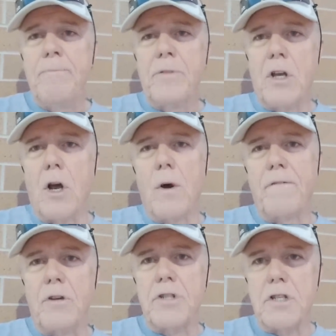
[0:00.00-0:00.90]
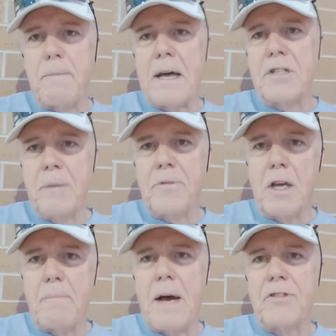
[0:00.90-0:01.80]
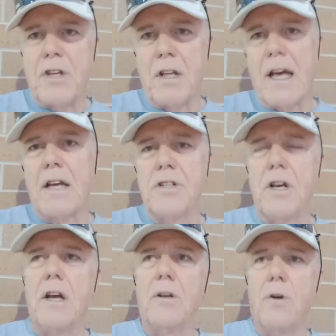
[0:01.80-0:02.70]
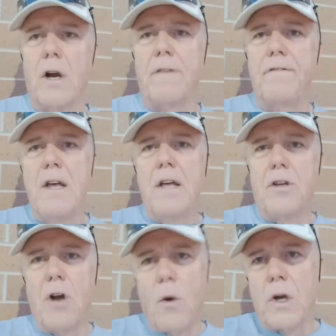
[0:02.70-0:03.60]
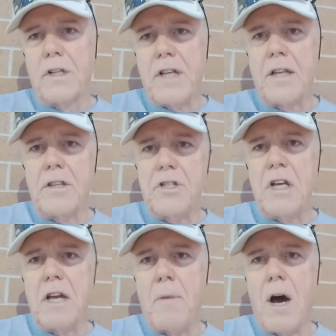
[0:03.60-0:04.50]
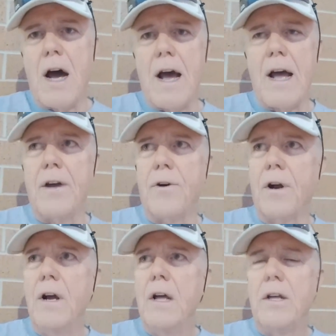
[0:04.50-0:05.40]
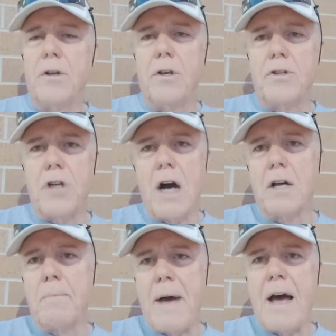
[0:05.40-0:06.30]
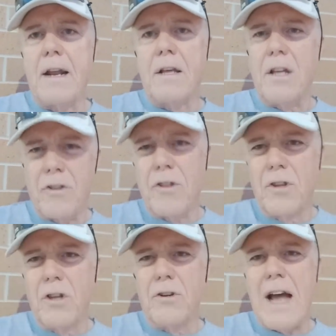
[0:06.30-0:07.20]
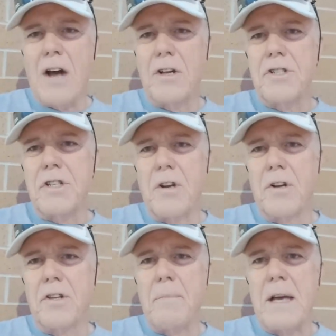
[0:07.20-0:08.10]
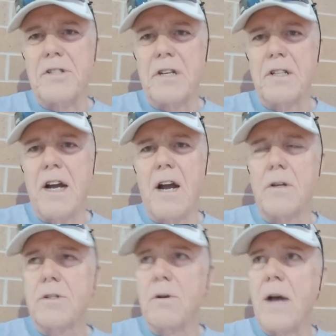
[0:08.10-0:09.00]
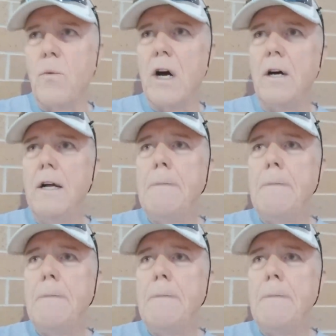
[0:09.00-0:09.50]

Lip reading: you know, if you suspect something about the election, or if you don't want to take the GMI, or you talk about it, you're now considered a domestic terrorist, right? Well,